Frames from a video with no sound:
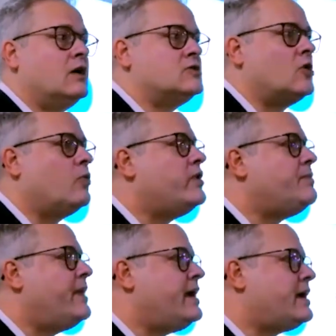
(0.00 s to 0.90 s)
So we
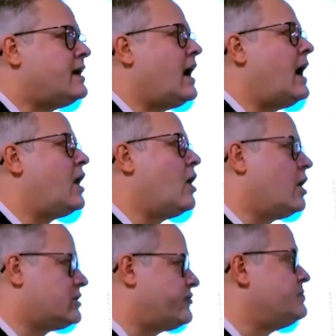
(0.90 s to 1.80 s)
make a lot of